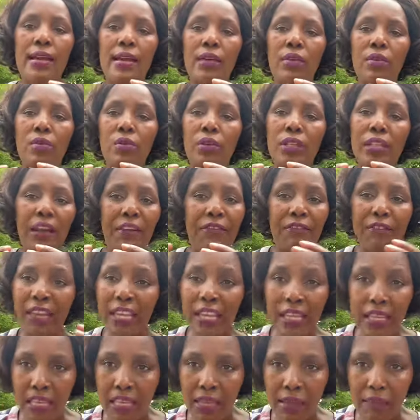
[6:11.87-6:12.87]
with a
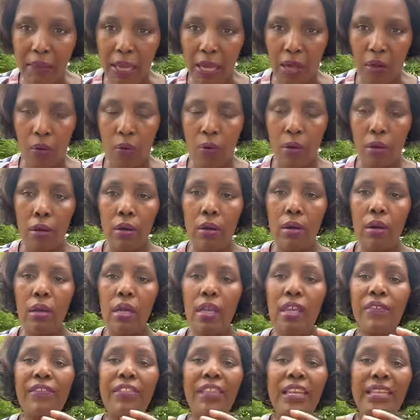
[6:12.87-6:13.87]
fake email
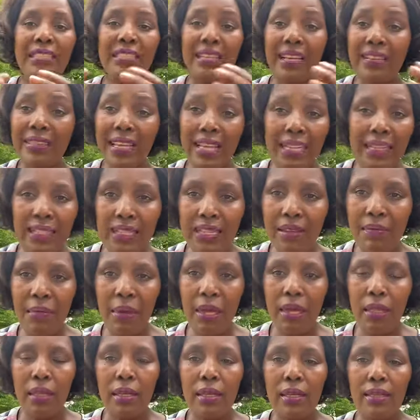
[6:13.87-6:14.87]
if they send that
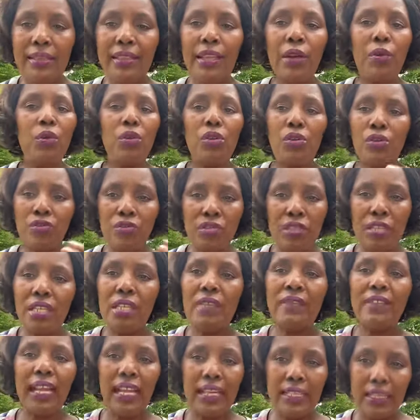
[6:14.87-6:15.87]
email they will not
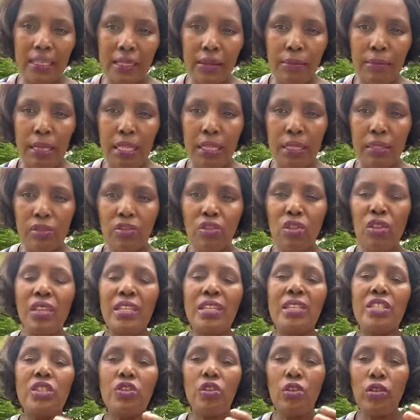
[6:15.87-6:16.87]
receive that email so
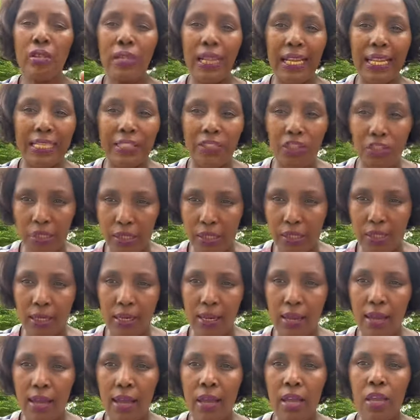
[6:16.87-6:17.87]
it's not legit
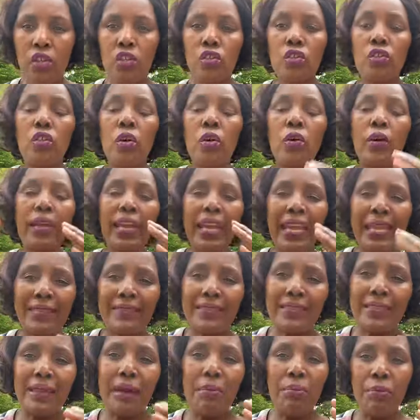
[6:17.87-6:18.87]
so get
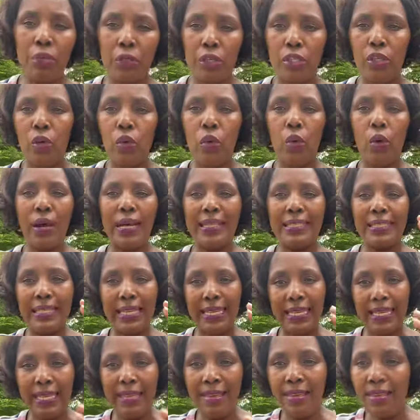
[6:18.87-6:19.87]
somebody who has
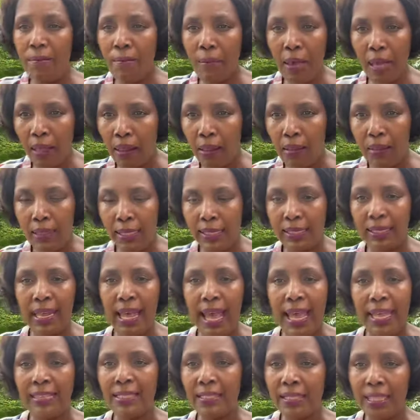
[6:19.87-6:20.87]
an email
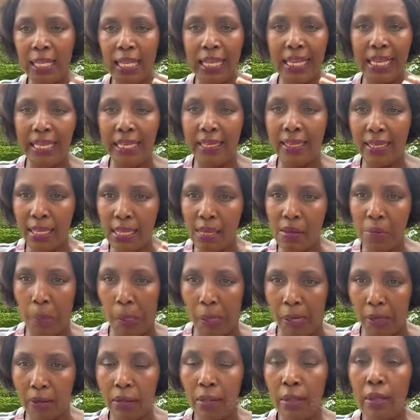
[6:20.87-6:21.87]
nice clean
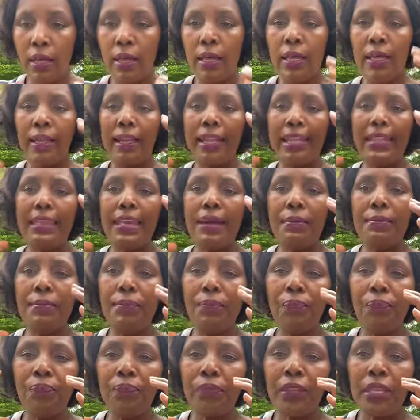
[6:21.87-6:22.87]
email let them
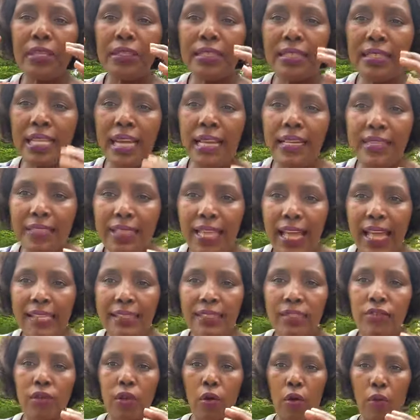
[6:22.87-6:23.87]
send
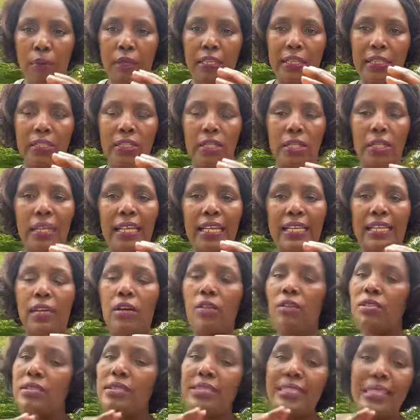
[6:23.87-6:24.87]
that recommendation letter
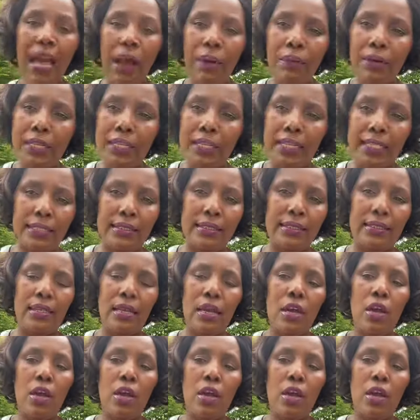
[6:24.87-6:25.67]
because nowadays